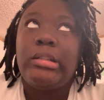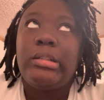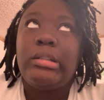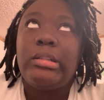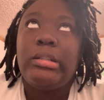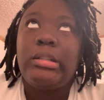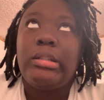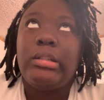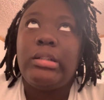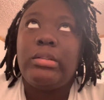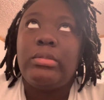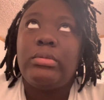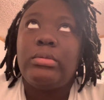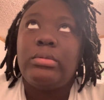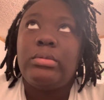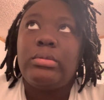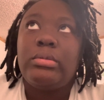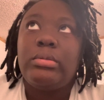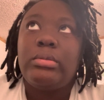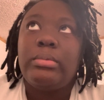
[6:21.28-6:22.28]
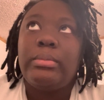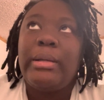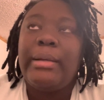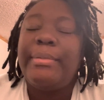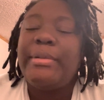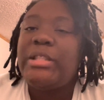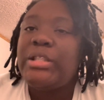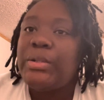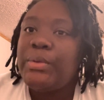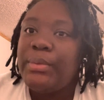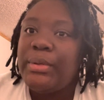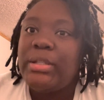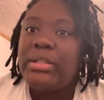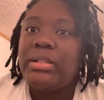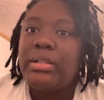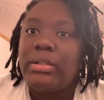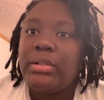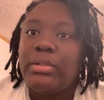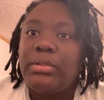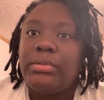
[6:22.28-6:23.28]
No, maybe 2 weeks
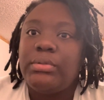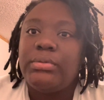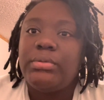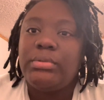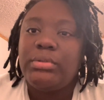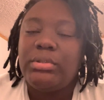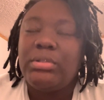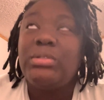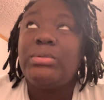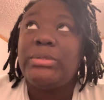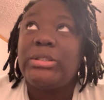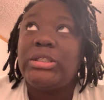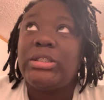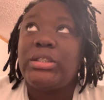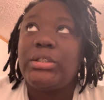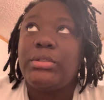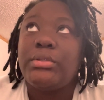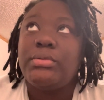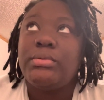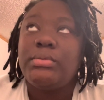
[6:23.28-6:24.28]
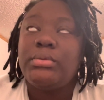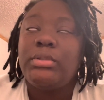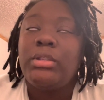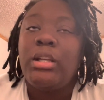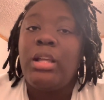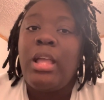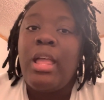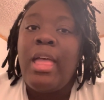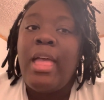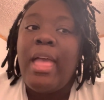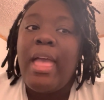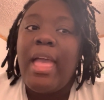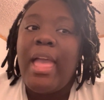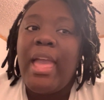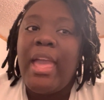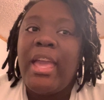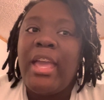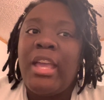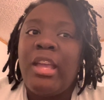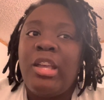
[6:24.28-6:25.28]
ago. 2 weeks ago.
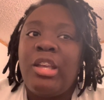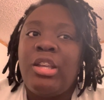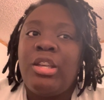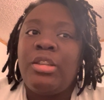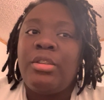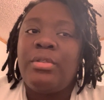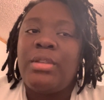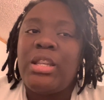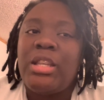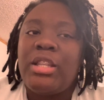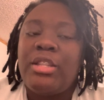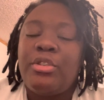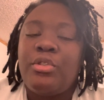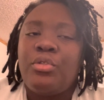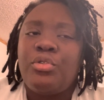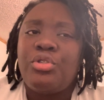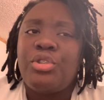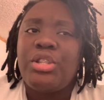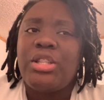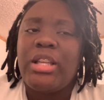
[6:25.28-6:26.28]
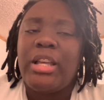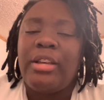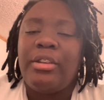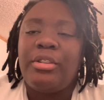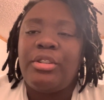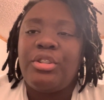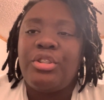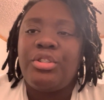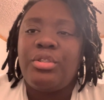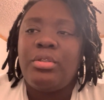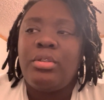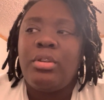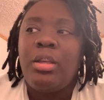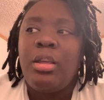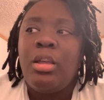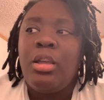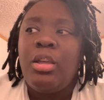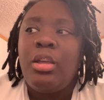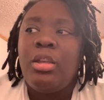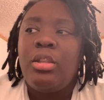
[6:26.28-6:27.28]
And they did the ultrasound, and
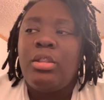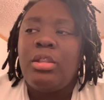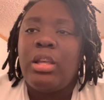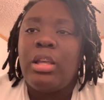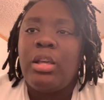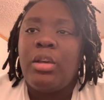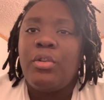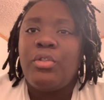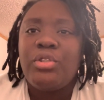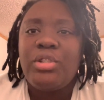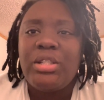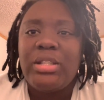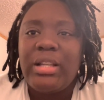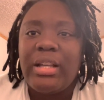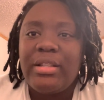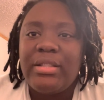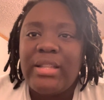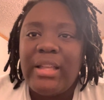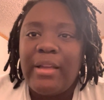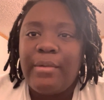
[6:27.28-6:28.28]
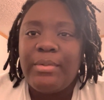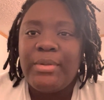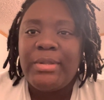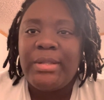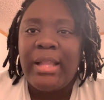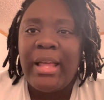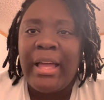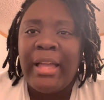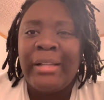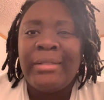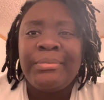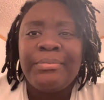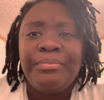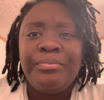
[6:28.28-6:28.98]
the ultrasound tech was like,